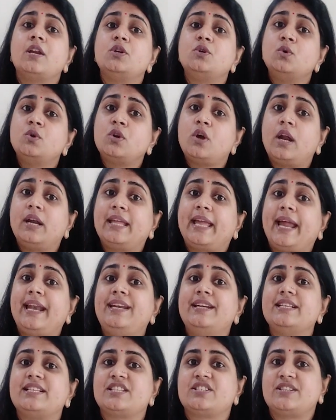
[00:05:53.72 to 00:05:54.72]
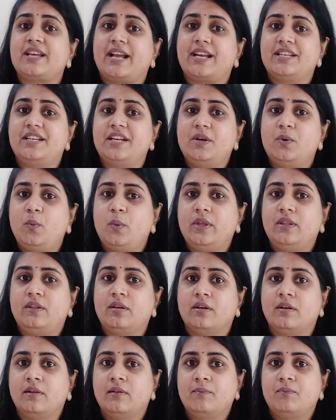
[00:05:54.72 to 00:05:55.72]
Do not get distracted
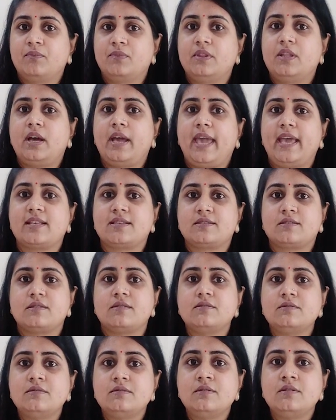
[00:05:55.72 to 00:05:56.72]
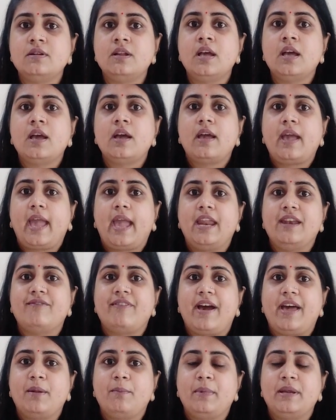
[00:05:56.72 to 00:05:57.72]
with the external
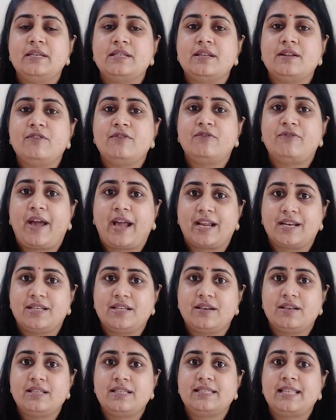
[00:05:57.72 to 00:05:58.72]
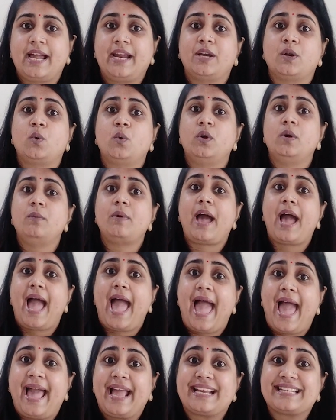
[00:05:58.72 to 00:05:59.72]
environmental factors that could
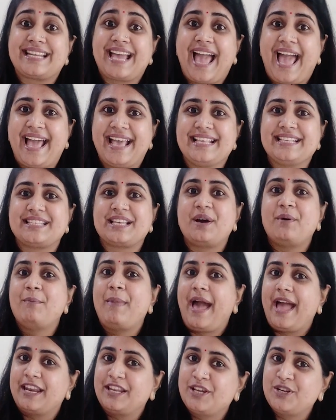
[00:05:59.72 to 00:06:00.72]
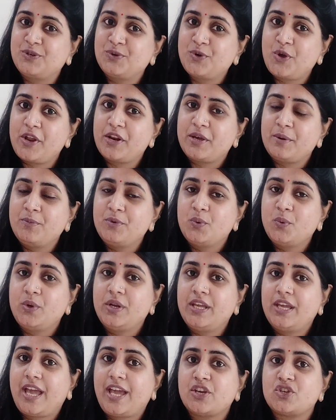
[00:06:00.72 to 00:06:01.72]
act as a barrier to your
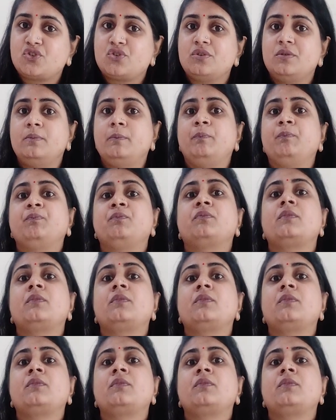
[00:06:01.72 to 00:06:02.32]
communication.